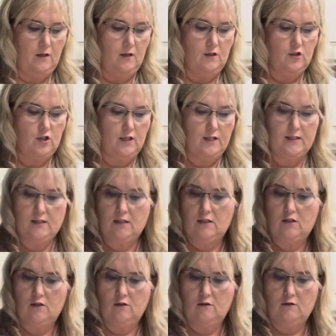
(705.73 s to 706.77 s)
just
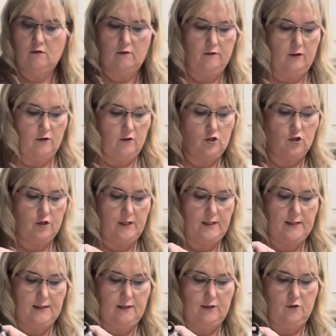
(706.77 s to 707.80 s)
until they're
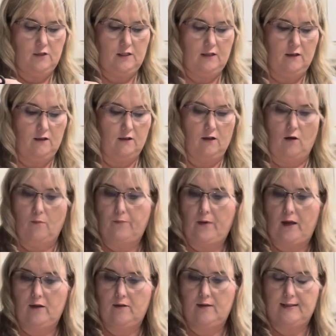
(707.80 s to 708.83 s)
translucent on
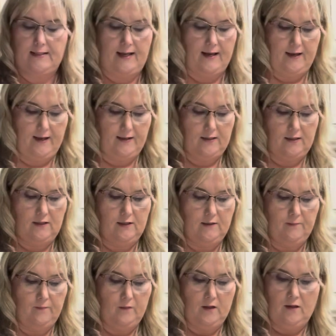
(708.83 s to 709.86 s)
both
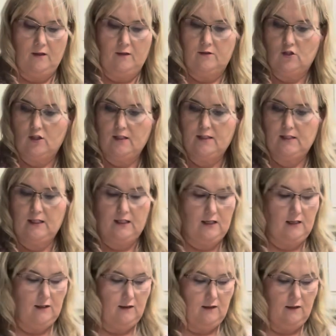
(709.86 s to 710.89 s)
sides, just to
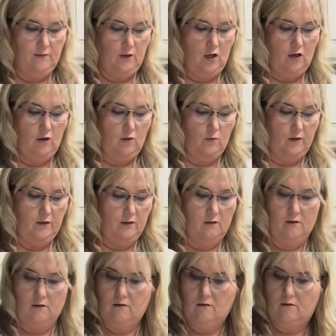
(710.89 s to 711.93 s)
get them going.
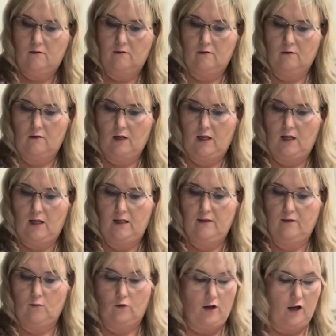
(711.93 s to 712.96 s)
Okay,
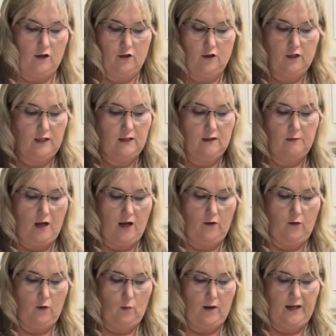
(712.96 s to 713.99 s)
we're not cooking them all
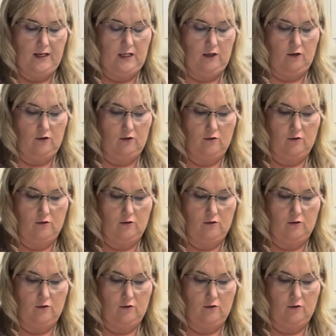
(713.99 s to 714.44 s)
the way here.